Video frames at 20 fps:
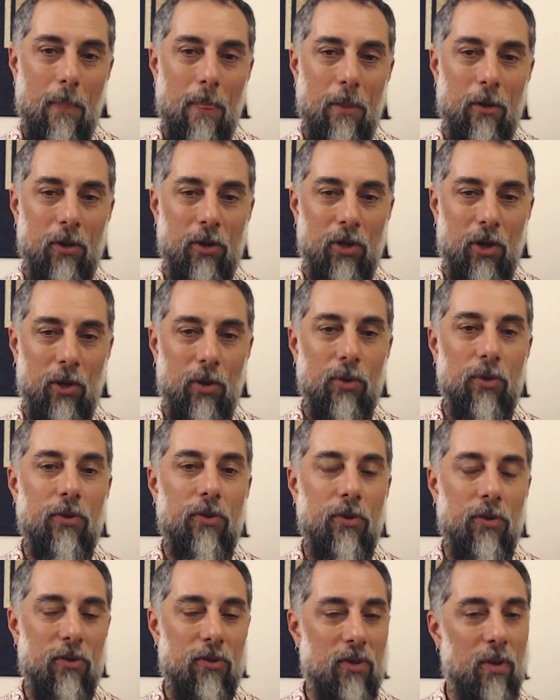goes
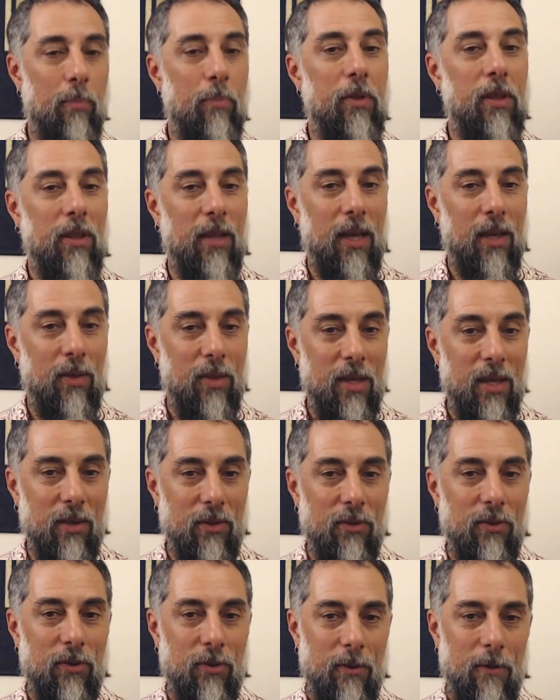something like
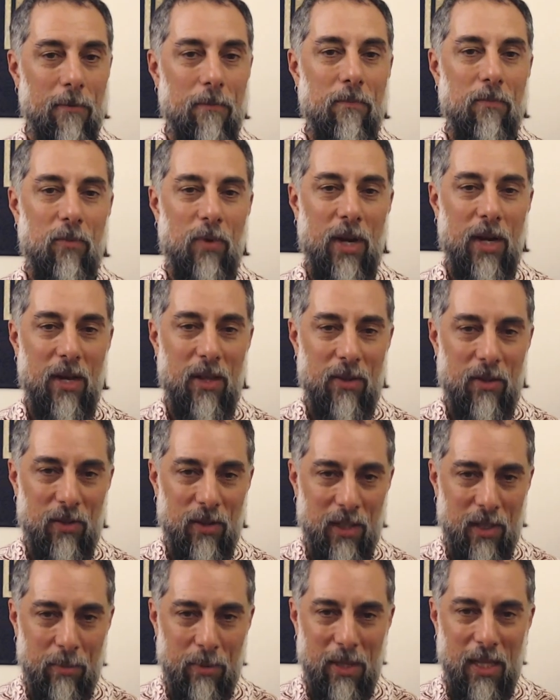this, right? It's a
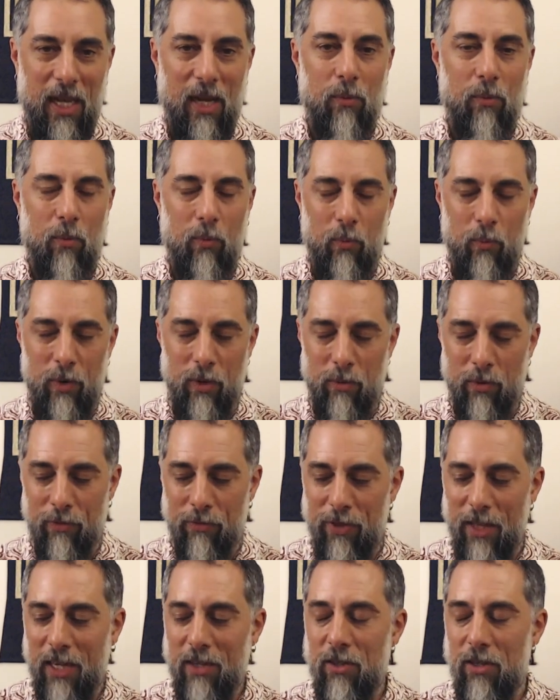little bit like we
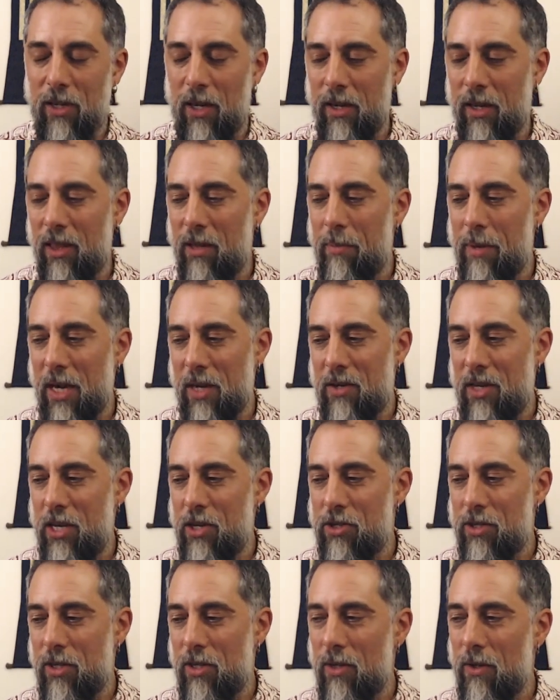reflected on in the
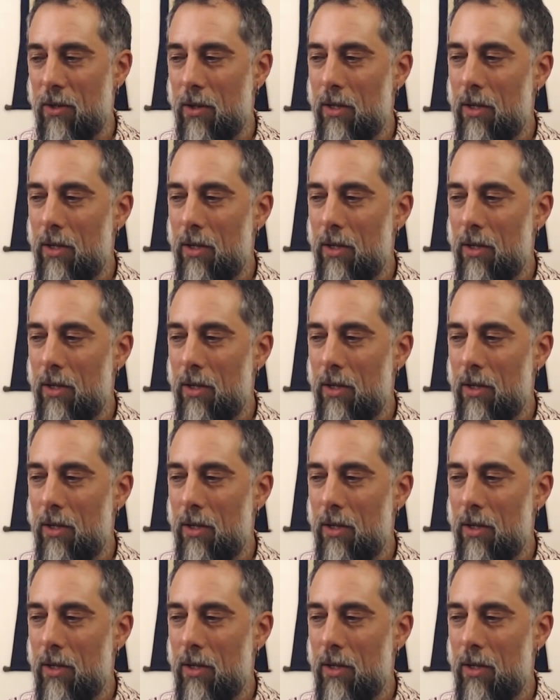meditation.